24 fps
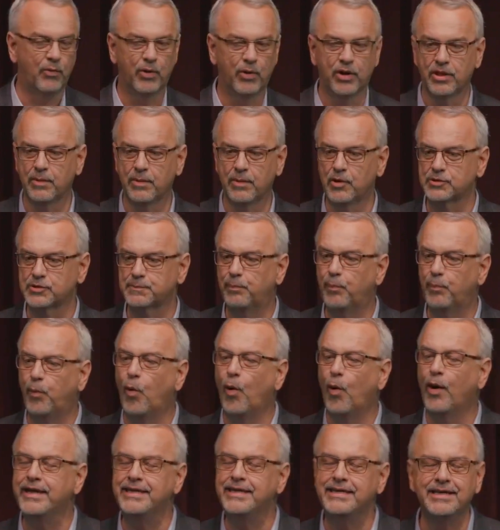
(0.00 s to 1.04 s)
Now, one of the most
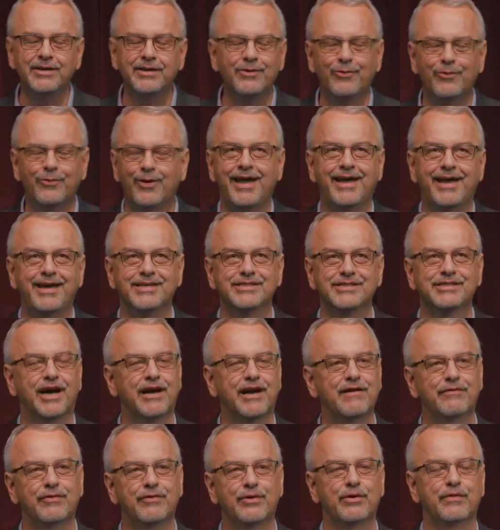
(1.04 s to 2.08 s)
poignant ways
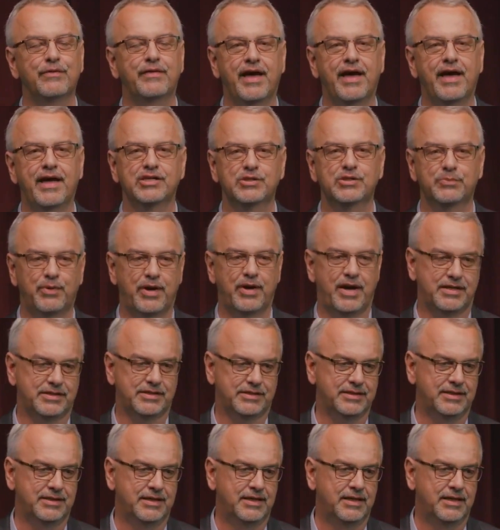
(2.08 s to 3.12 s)
I've heard that
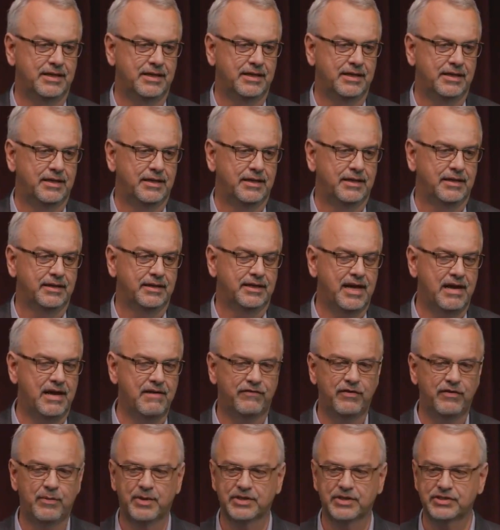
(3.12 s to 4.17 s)
expressed
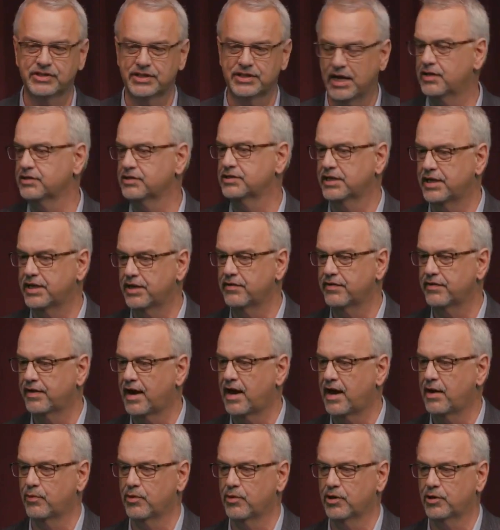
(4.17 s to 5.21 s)
came from a sales leader
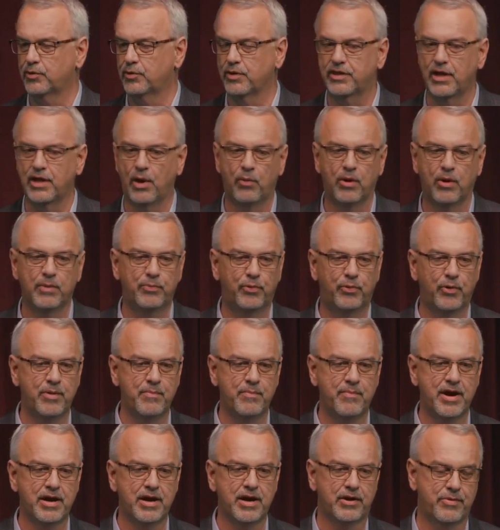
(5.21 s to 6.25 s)
that I worked with at one
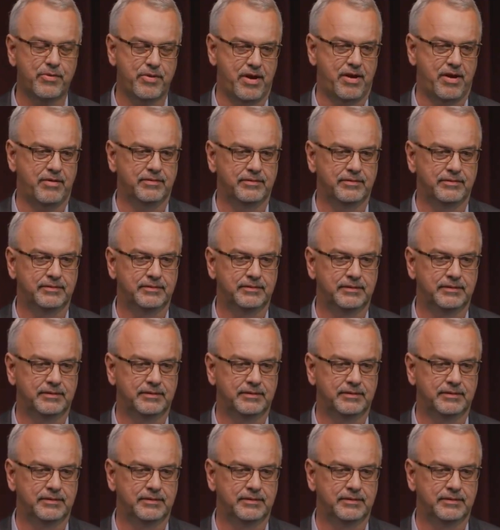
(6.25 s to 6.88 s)
point in my career.